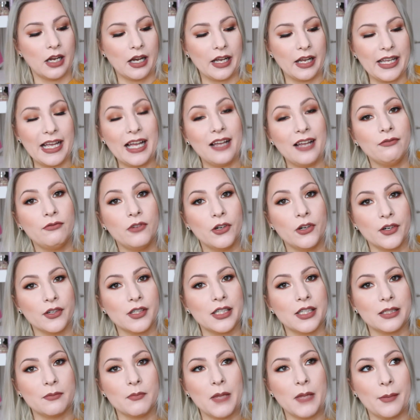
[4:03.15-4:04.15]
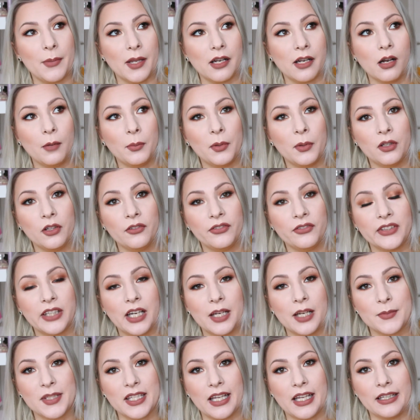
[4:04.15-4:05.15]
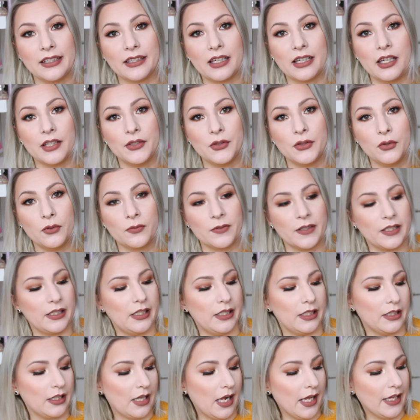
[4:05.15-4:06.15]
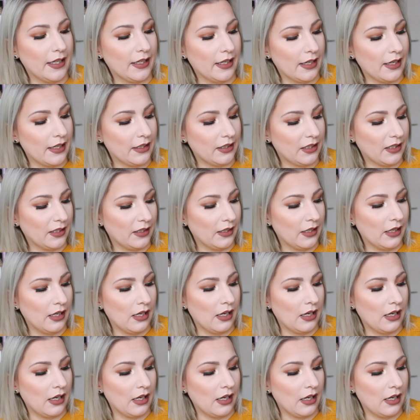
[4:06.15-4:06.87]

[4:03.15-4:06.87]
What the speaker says: I have worn it maybe a couple of times and I do really like it.